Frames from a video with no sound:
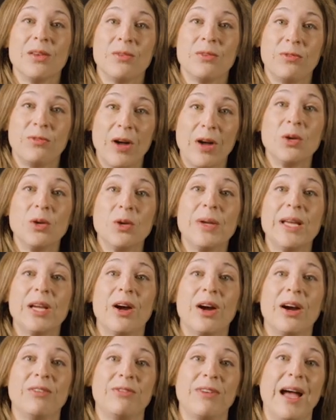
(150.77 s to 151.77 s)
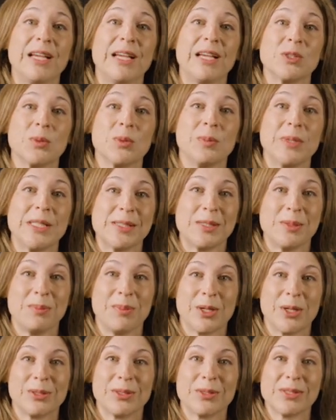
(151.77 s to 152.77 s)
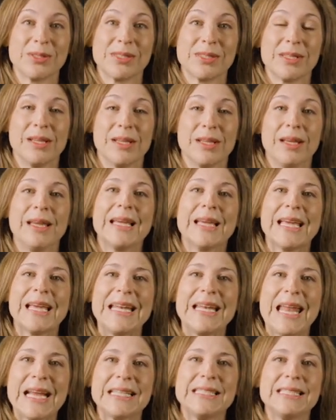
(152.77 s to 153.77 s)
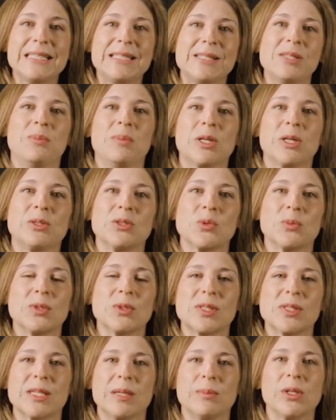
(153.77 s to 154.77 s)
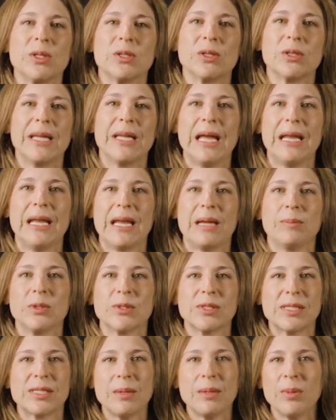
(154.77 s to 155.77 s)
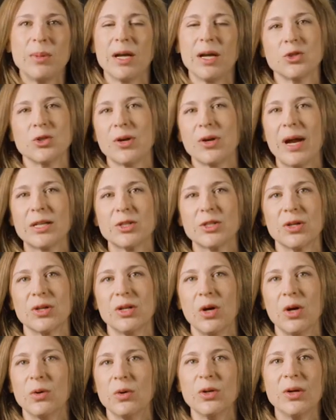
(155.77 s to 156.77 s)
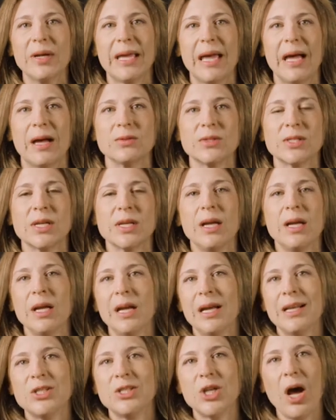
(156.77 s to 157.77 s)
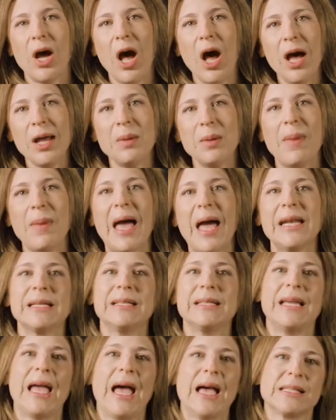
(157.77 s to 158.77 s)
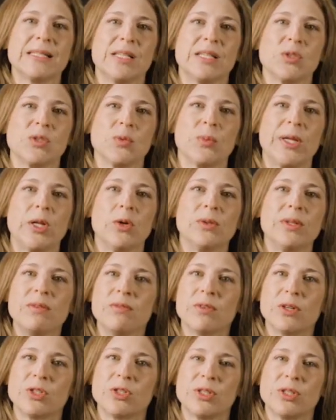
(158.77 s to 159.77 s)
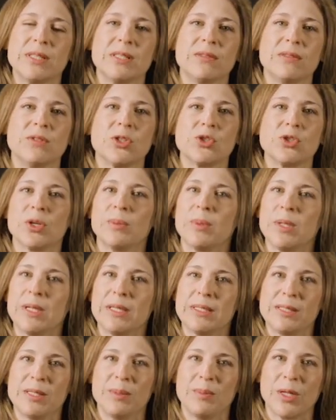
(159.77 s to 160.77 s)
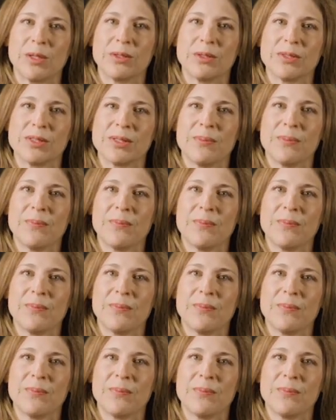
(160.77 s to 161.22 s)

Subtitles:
Following RFIs will be submittals. Connected submittals will similarly enable subcontractor and owner accounts to automatically access read-only versions of distributed submittals.